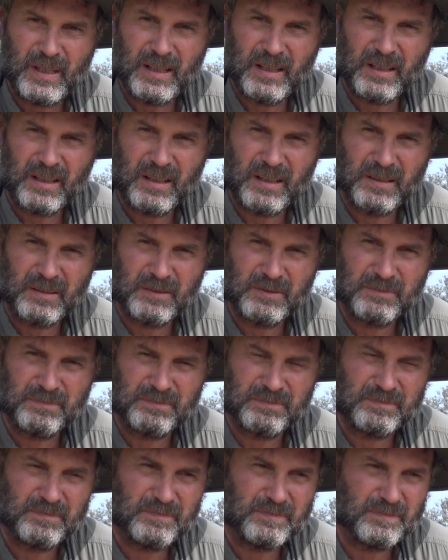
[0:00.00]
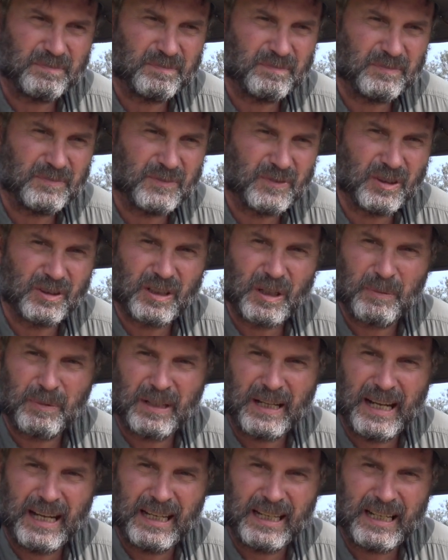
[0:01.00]
Uh, since I've
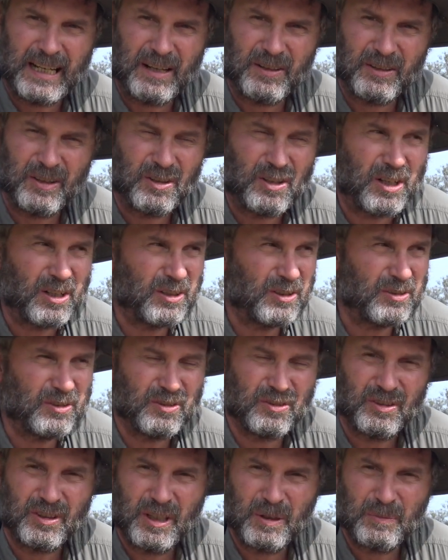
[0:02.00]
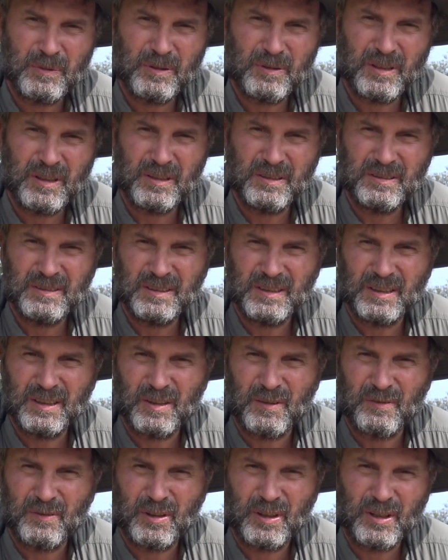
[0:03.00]
been hanging out in the Douglaston Salmon Run, you
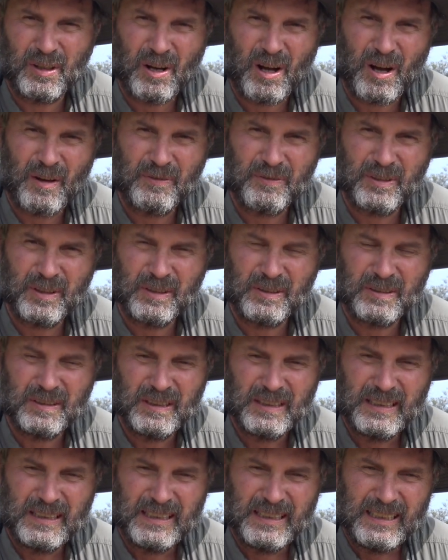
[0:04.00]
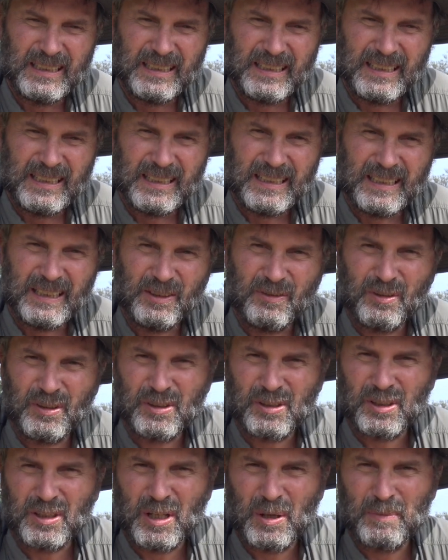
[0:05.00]
know, very often these
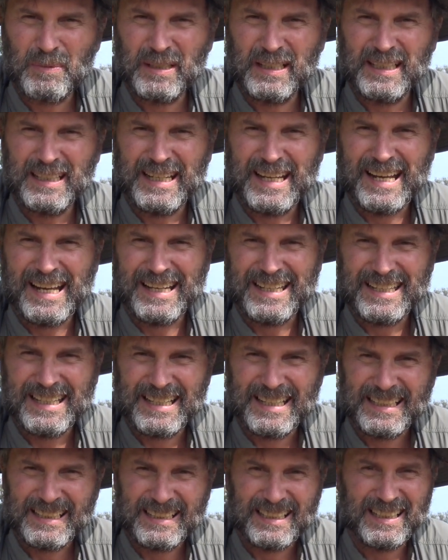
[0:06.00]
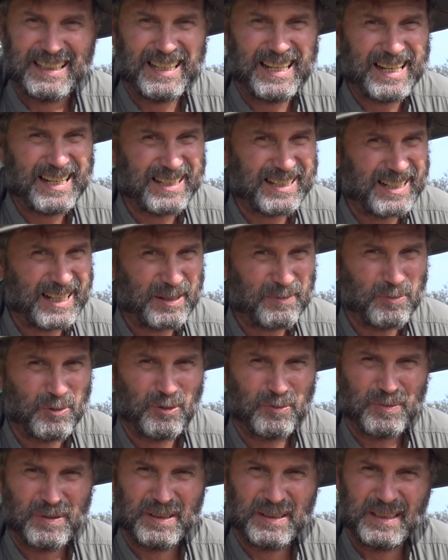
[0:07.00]
fish are coming in at night. A lot of night
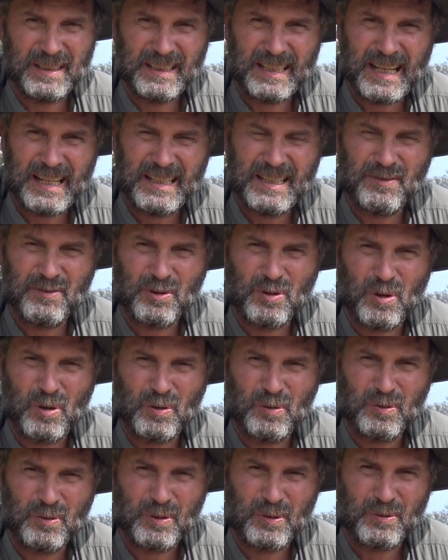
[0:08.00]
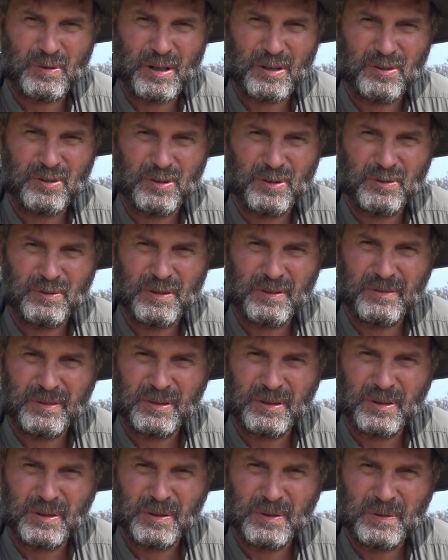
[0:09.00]
movement, and that even goes for the rest of the
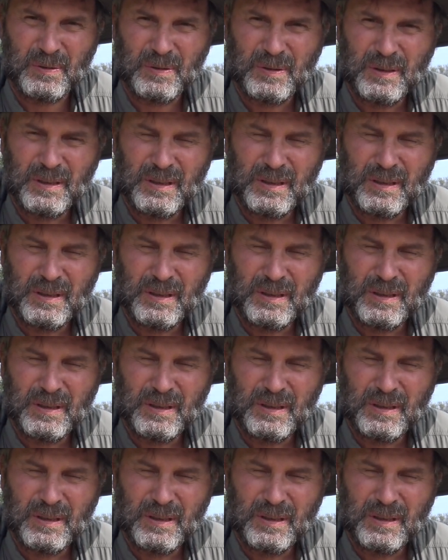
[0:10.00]
river too.